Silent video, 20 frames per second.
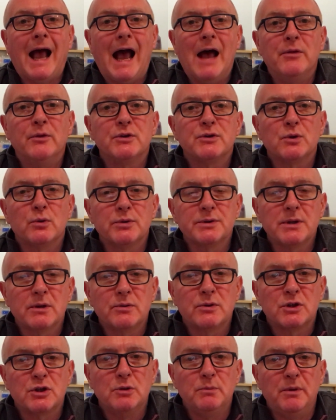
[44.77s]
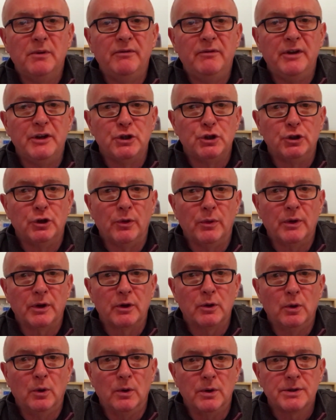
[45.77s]
And there's also supervision on the
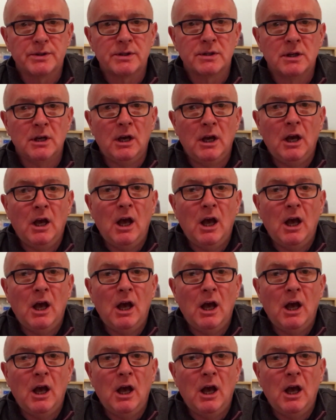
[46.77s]
course,